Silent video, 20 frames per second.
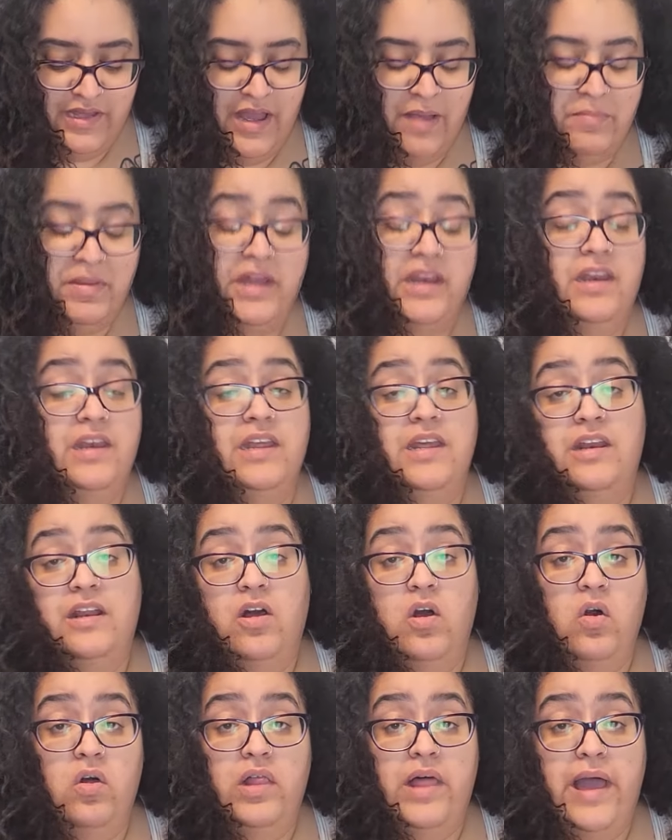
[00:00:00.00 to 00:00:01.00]
I'm going to need
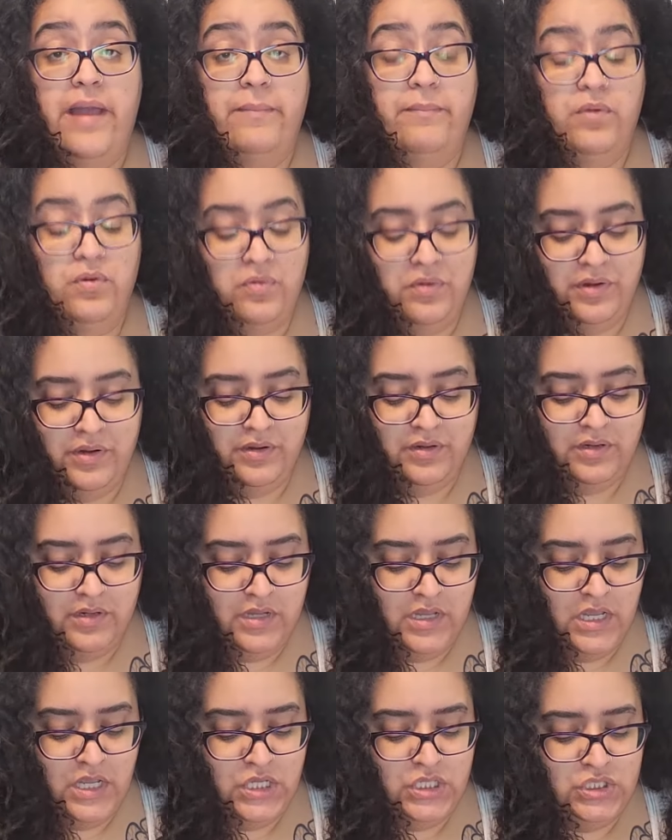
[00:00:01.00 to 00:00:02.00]
a whole lot more
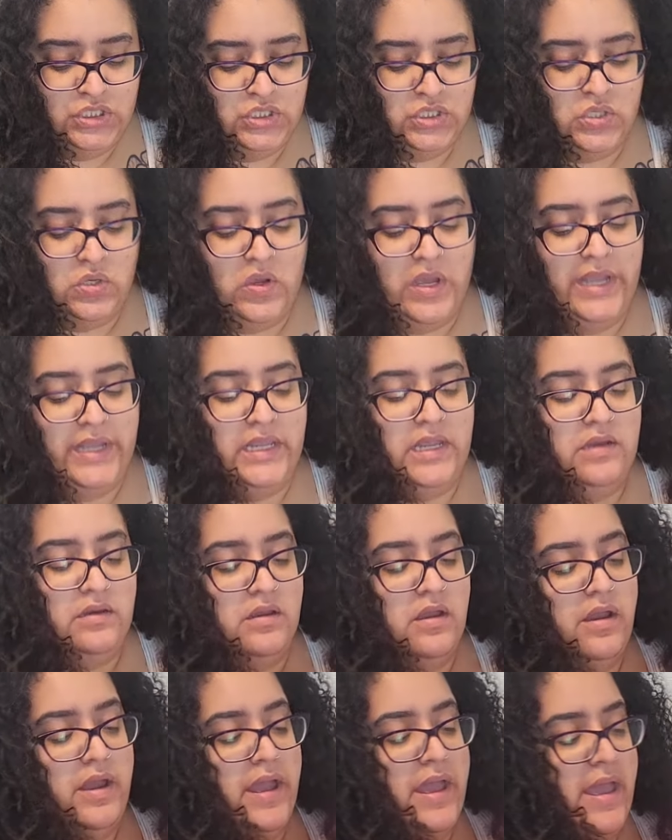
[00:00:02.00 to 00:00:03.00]
so I can
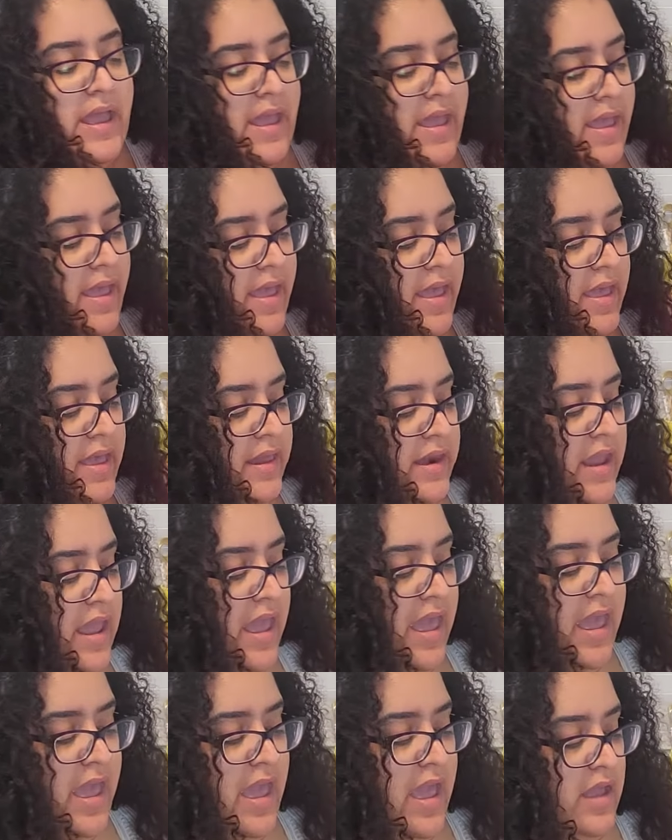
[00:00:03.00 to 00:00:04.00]
go ahead
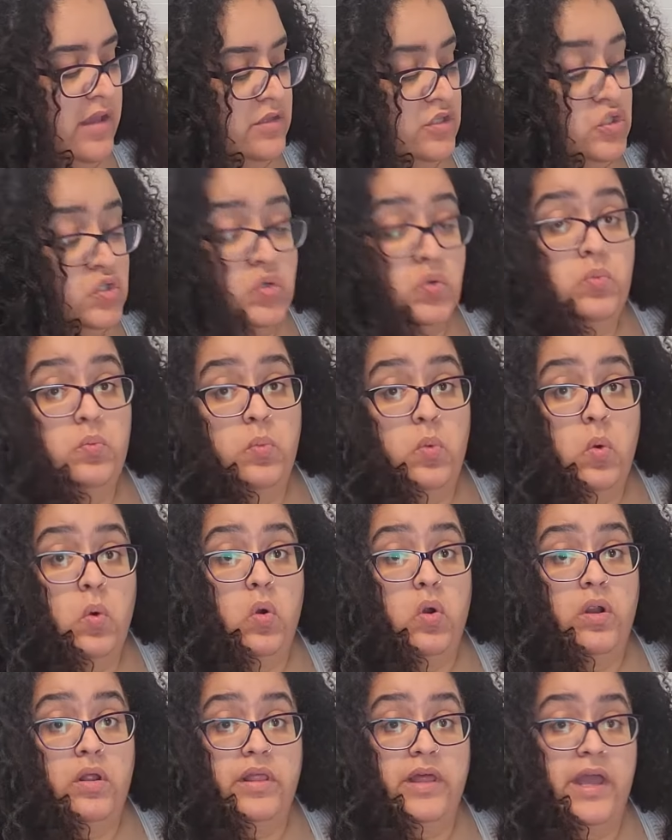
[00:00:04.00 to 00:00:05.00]
and do more